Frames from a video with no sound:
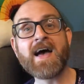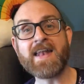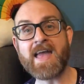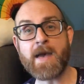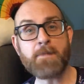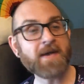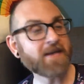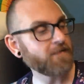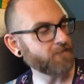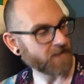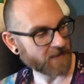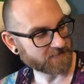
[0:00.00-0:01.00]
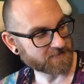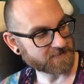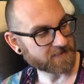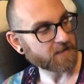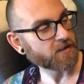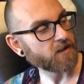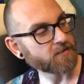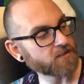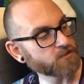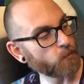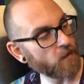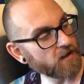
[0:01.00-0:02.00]
an epic fantasy called
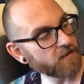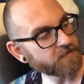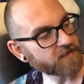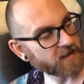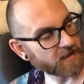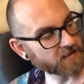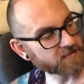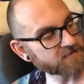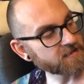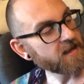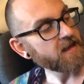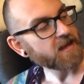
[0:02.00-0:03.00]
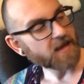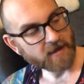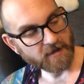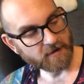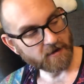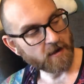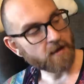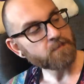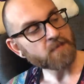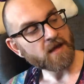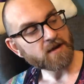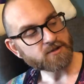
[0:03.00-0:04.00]
The Twelve Kings in
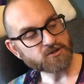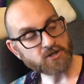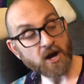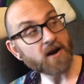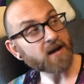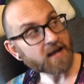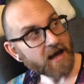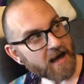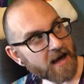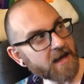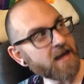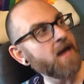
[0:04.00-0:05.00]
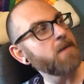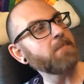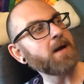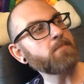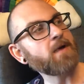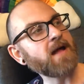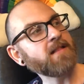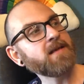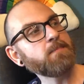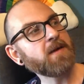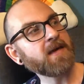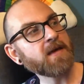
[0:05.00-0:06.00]
Sharakhai by
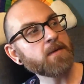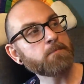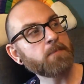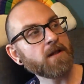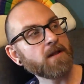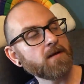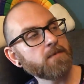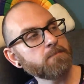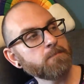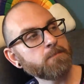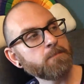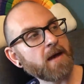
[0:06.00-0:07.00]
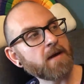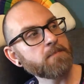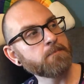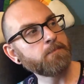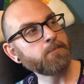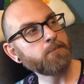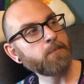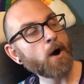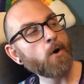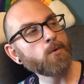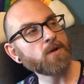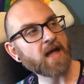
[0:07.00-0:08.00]
Bradley P.
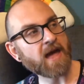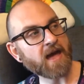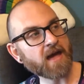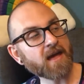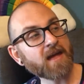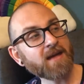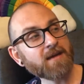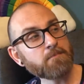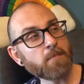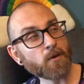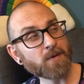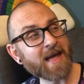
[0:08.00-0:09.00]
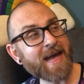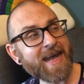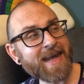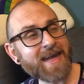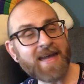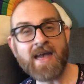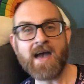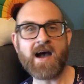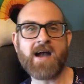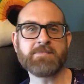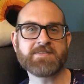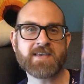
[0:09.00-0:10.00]
Bolay. Bolay.
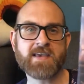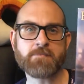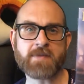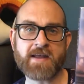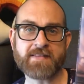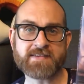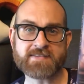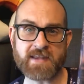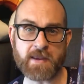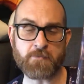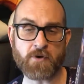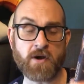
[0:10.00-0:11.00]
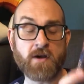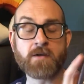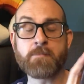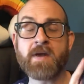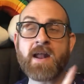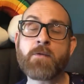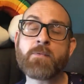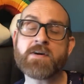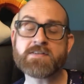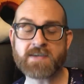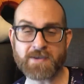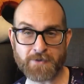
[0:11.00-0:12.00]
I'm saying Bradley's name wrong, but I
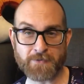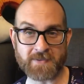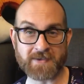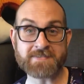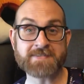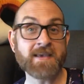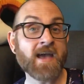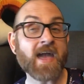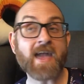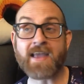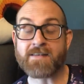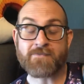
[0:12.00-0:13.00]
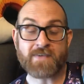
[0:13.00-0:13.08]
will tell you this. It